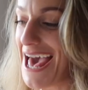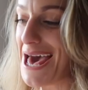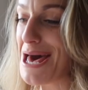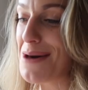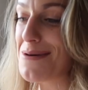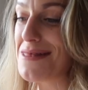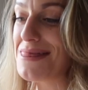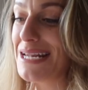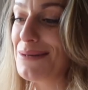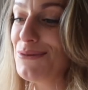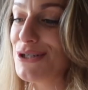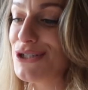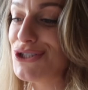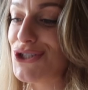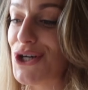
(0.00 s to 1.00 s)
And then I'm
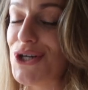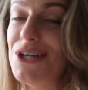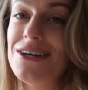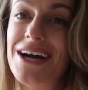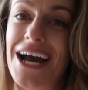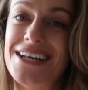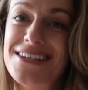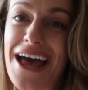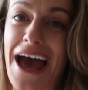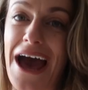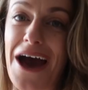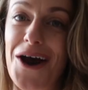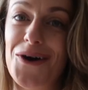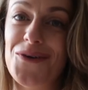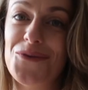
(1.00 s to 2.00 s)
going to show you guys
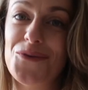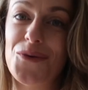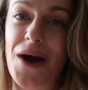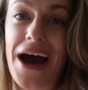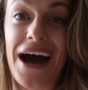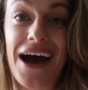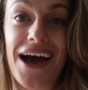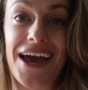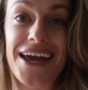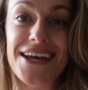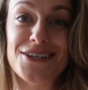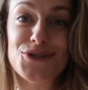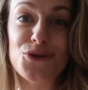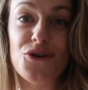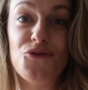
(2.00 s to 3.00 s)
how
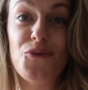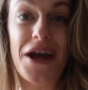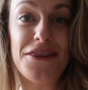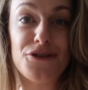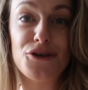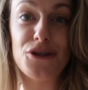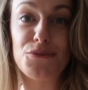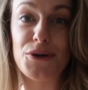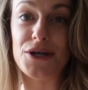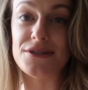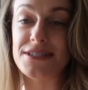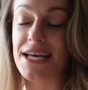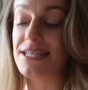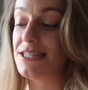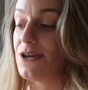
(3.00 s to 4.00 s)
I sort of went through the
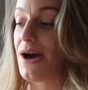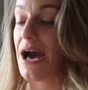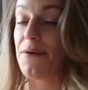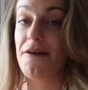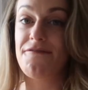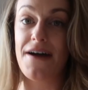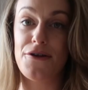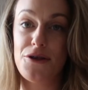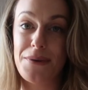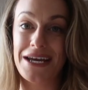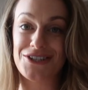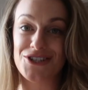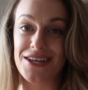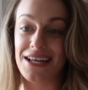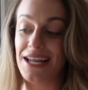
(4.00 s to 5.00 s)
process. So how I found the
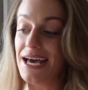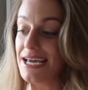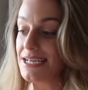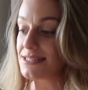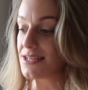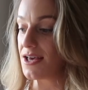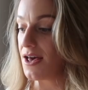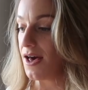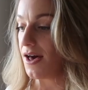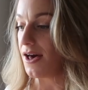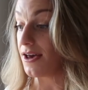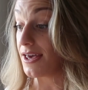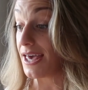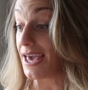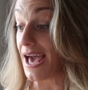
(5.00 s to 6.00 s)
pictures I liked.
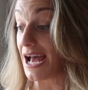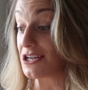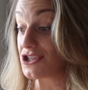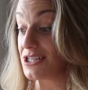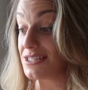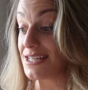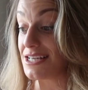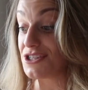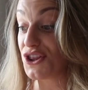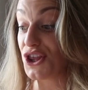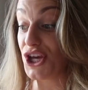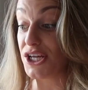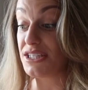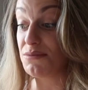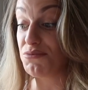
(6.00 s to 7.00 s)
Okay, it actually says
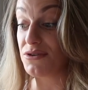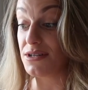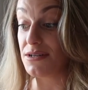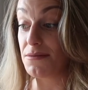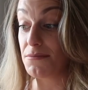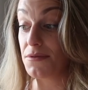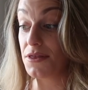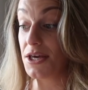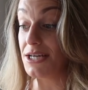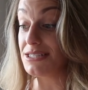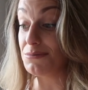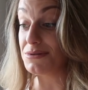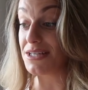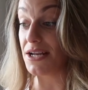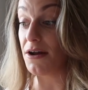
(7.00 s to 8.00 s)

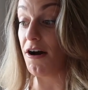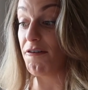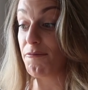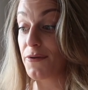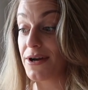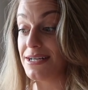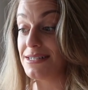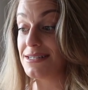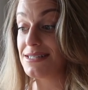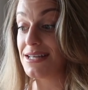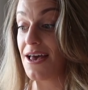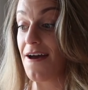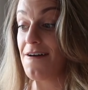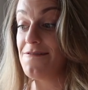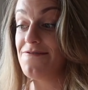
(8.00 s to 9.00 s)
30% off prints
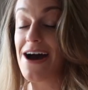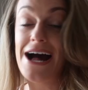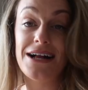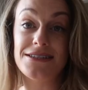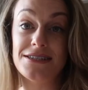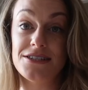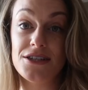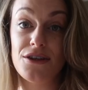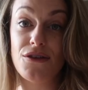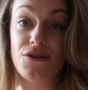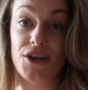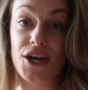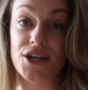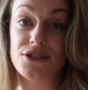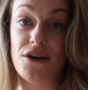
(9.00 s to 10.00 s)
valid until the
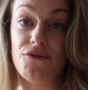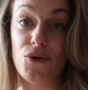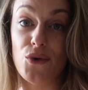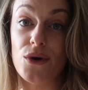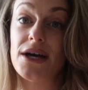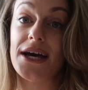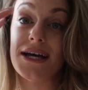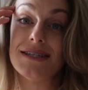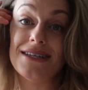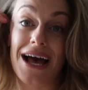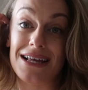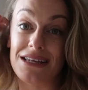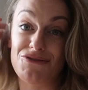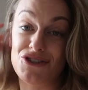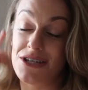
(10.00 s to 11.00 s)
3rd of August,
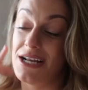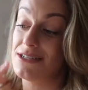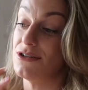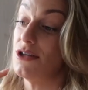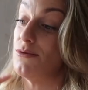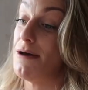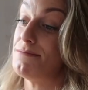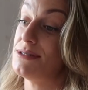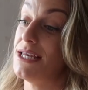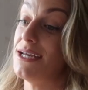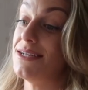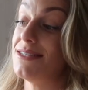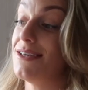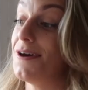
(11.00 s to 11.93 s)
as I just clicked on the website.